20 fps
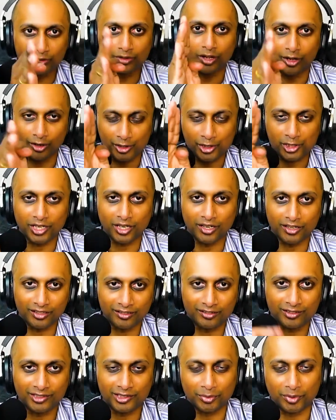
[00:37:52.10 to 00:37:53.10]

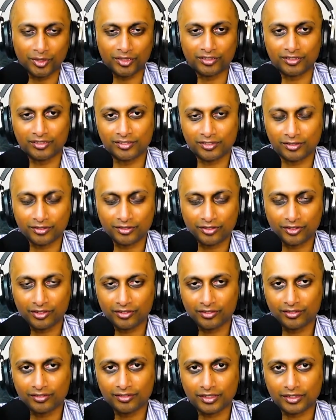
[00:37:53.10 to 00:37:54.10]
on-chain deposits or
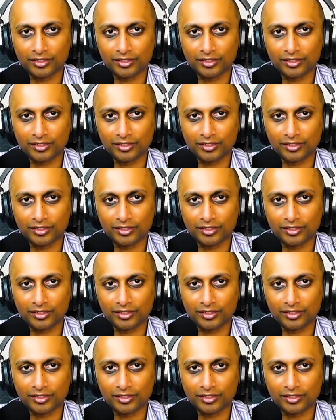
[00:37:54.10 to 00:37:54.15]
things like